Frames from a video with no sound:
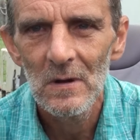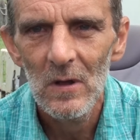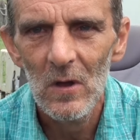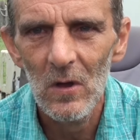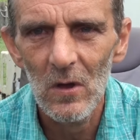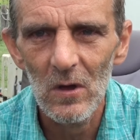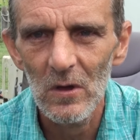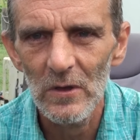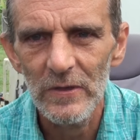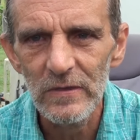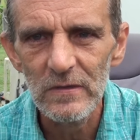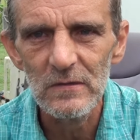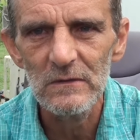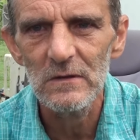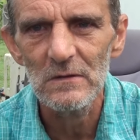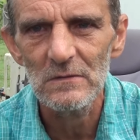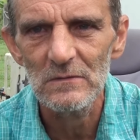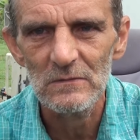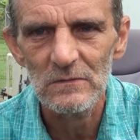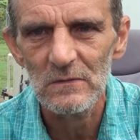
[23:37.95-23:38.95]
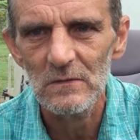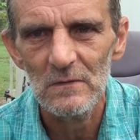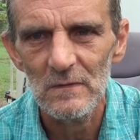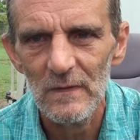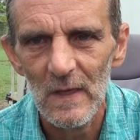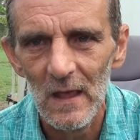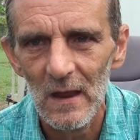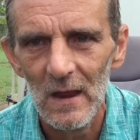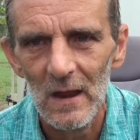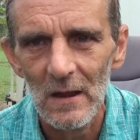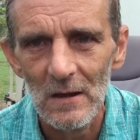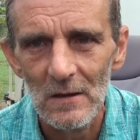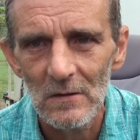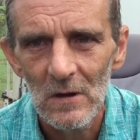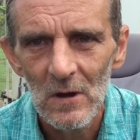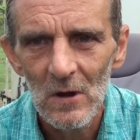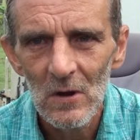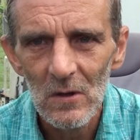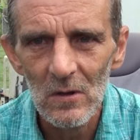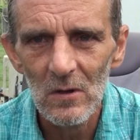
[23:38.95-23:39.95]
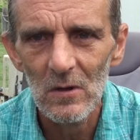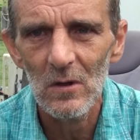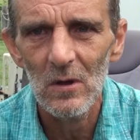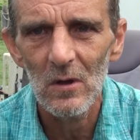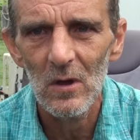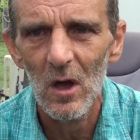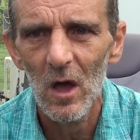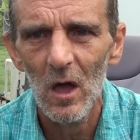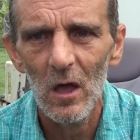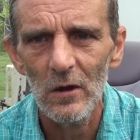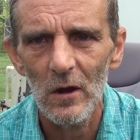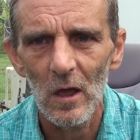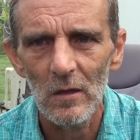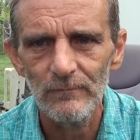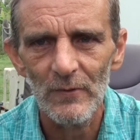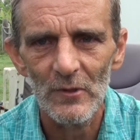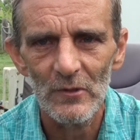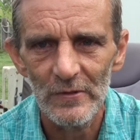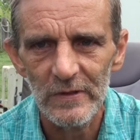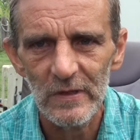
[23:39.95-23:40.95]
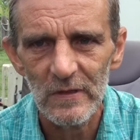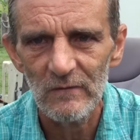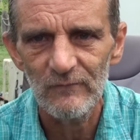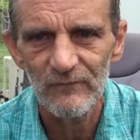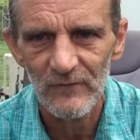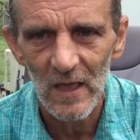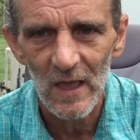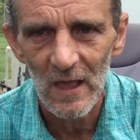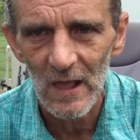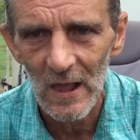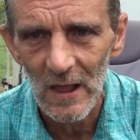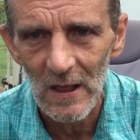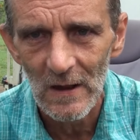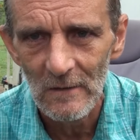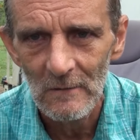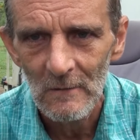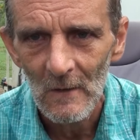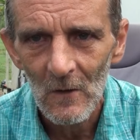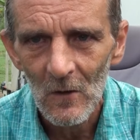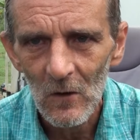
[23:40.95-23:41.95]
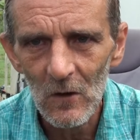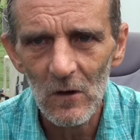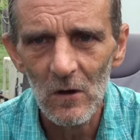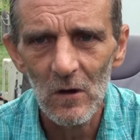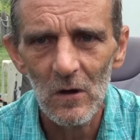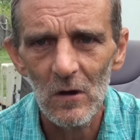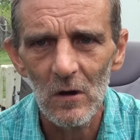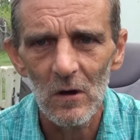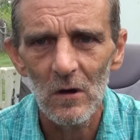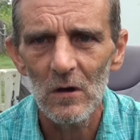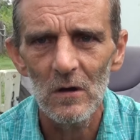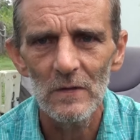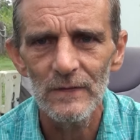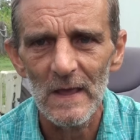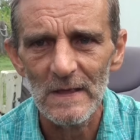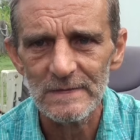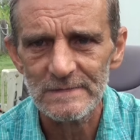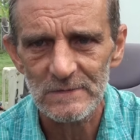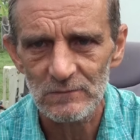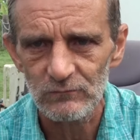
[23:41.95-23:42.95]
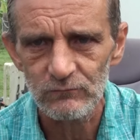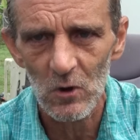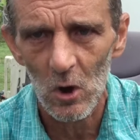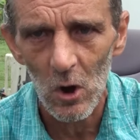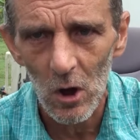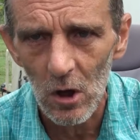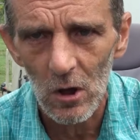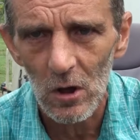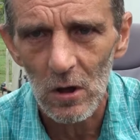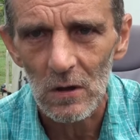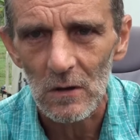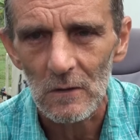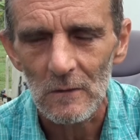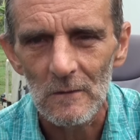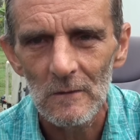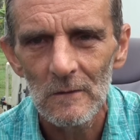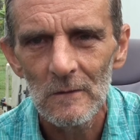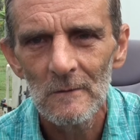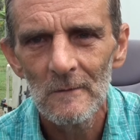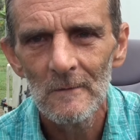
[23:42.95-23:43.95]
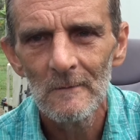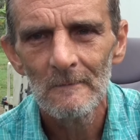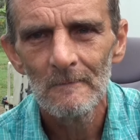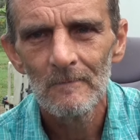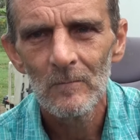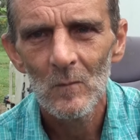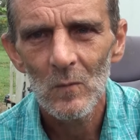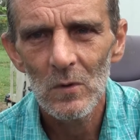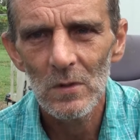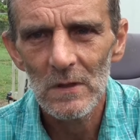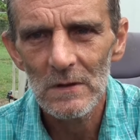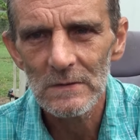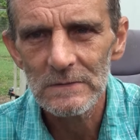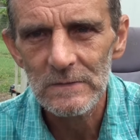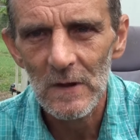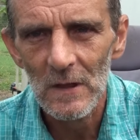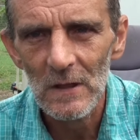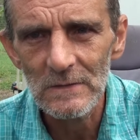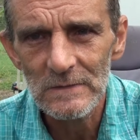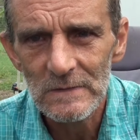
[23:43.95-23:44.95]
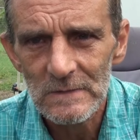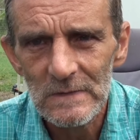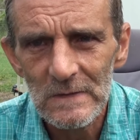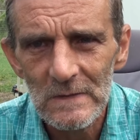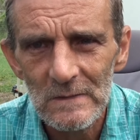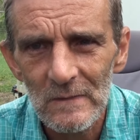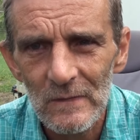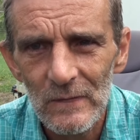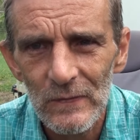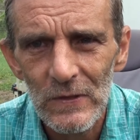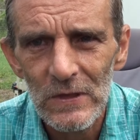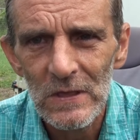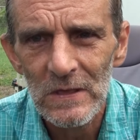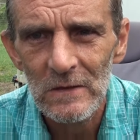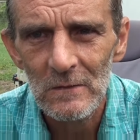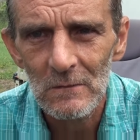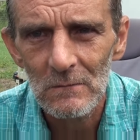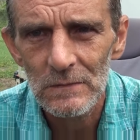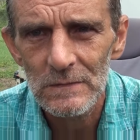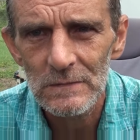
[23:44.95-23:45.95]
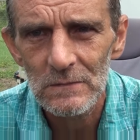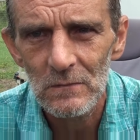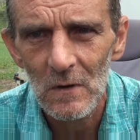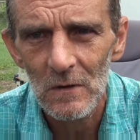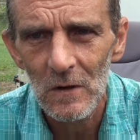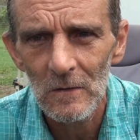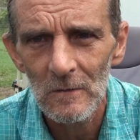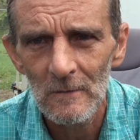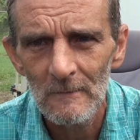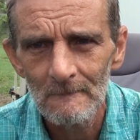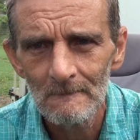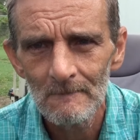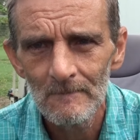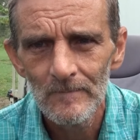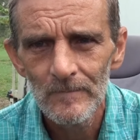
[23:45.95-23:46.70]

Oh, he didn't do that. Oh, I don't believe that. Oh, that's wrong. Well, a judge didn't think it was wrong.